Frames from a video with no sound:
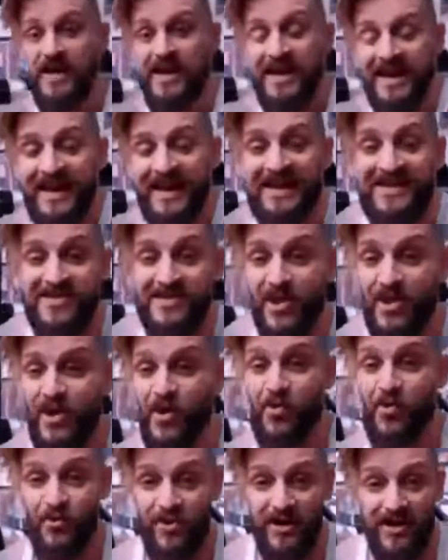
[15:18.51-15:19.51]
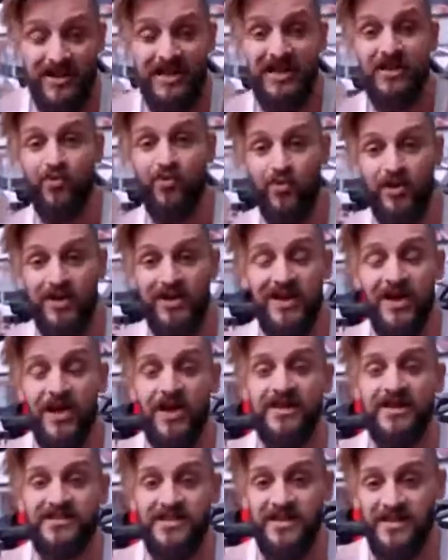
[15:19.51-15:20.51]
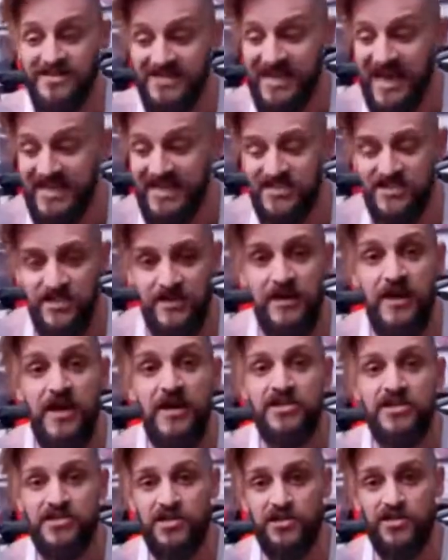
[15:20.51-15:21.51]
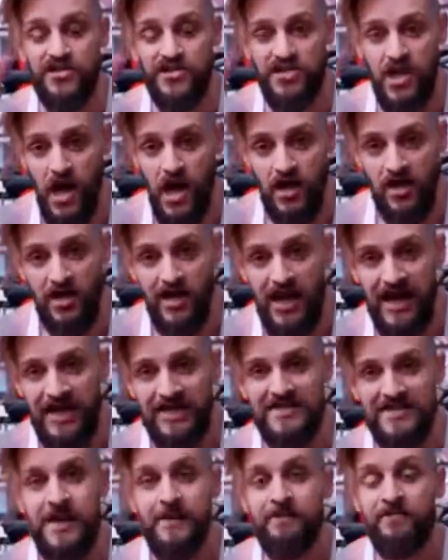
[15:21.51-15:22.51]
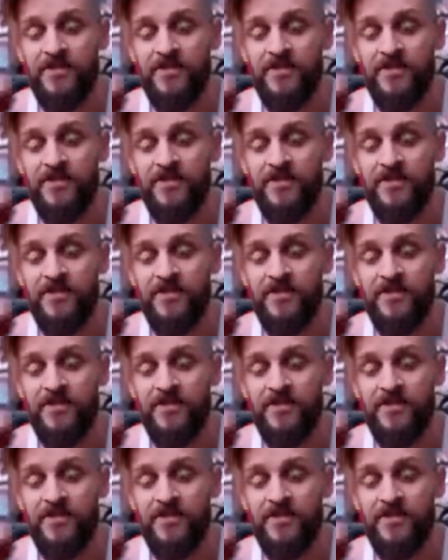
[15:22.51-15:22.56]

It is going to really, really hurt. It's going to test you. So start light.